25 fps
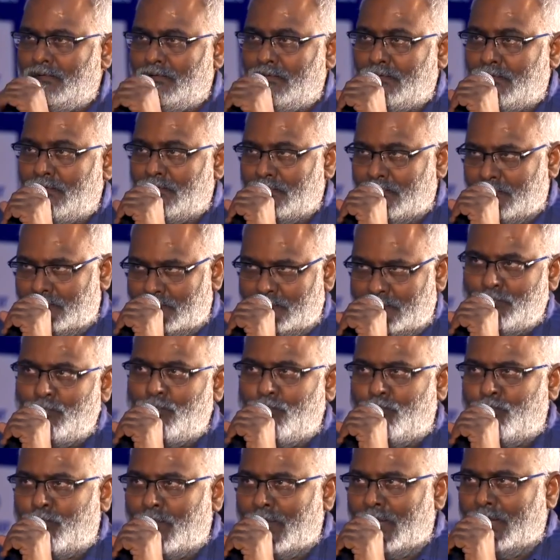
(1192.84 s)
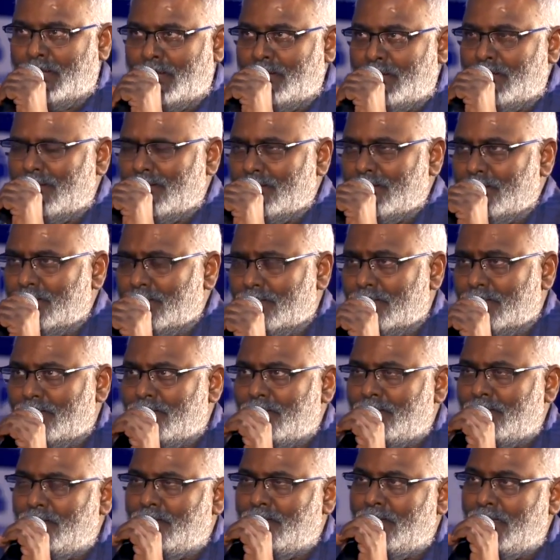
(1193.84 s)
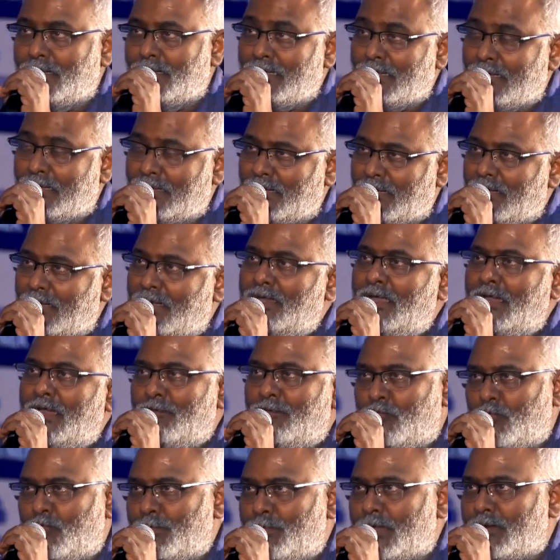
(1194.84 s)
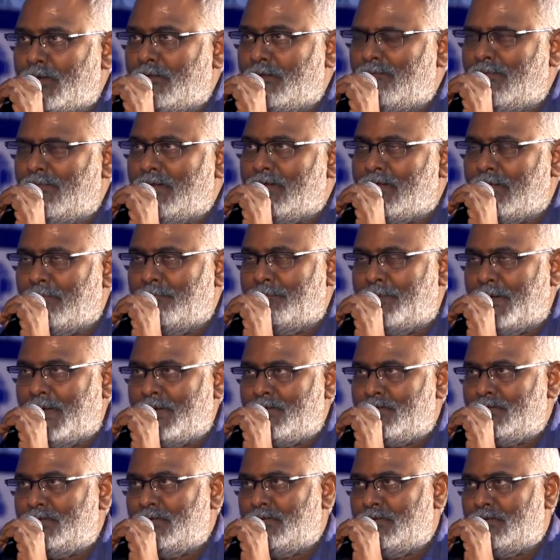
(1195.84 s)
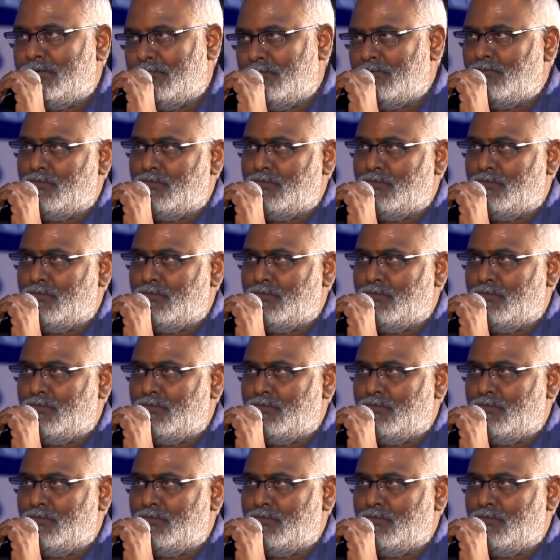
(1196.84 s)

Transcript: uh, you find in an Indian woman when compared to the